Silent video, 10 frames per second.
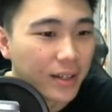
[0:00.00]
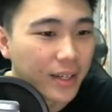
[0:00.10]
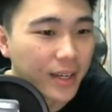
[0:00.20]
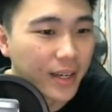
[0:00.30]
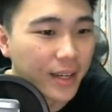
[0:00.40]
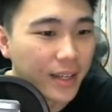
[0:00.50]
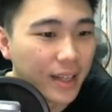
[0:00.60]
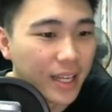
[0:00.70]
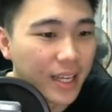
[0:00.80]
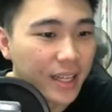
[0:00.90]
Okay,
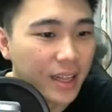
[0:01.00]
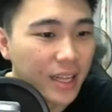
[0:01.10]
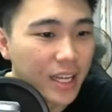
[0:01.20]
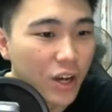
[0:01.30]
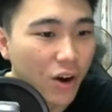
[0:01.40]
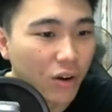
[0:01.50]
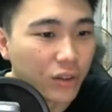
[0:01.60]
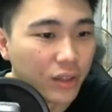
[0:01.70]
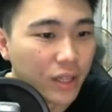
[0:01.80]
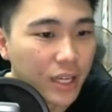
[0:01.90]
Leon,
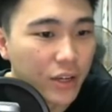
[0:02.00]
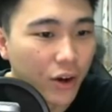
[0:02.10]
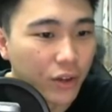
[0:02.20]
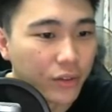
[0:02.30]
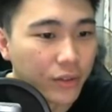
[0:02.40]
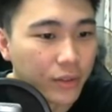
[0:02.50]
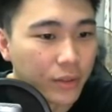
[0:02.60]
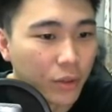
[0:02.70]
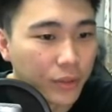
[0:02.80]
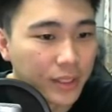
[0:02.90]

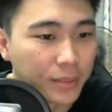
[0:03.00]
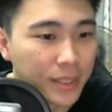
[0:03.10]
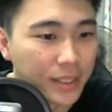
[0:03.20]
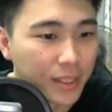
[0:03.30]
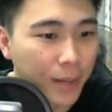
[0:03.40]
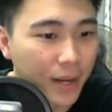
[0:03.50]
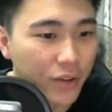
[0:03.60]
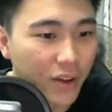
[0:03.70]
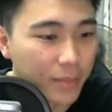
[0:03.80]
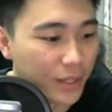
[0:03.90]
notice me senpai,
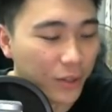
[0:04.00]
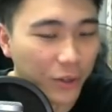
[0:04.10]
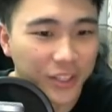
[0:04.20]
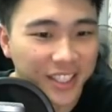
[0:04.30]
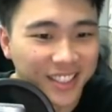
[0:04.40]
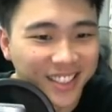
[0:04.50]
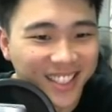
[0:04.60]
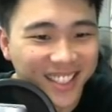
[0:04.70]
you have been noticed.